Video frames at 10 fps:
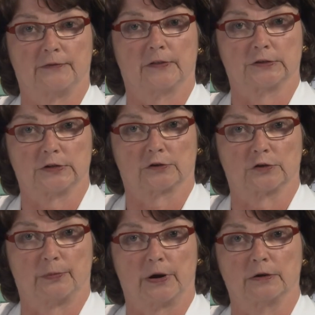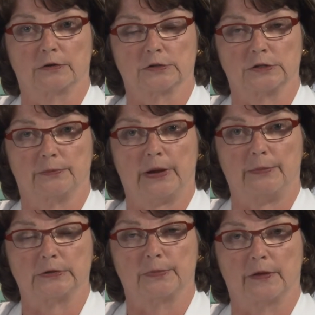other sexual partners, the
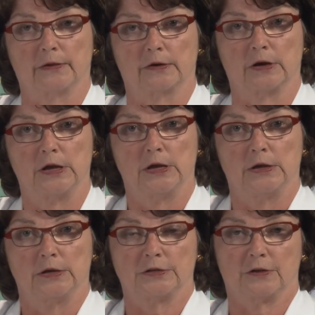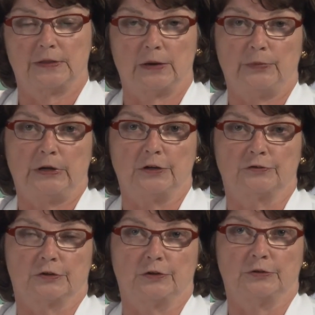baby's mother. So then we
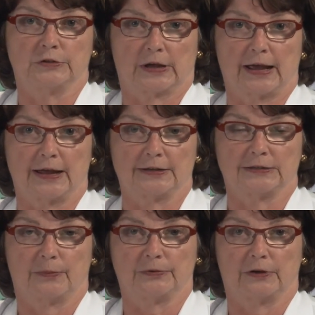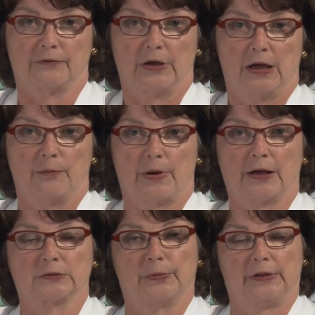introduced the concept of
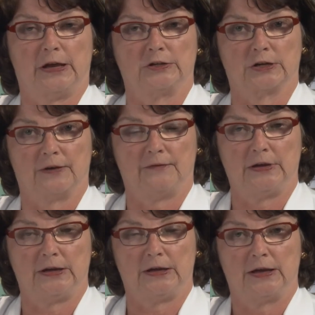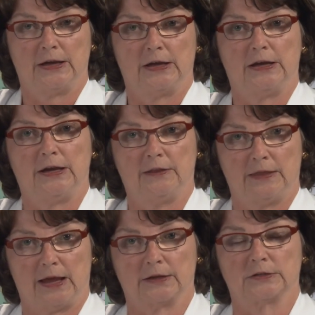possible HIV in
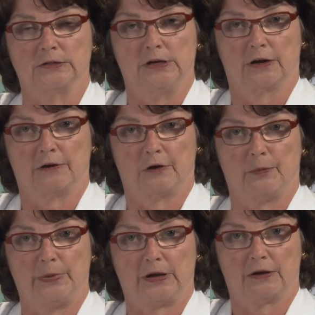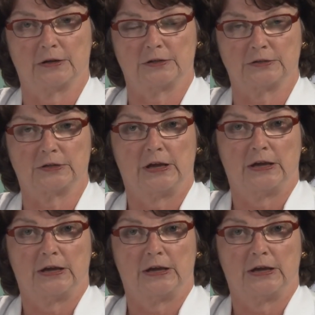that scenario because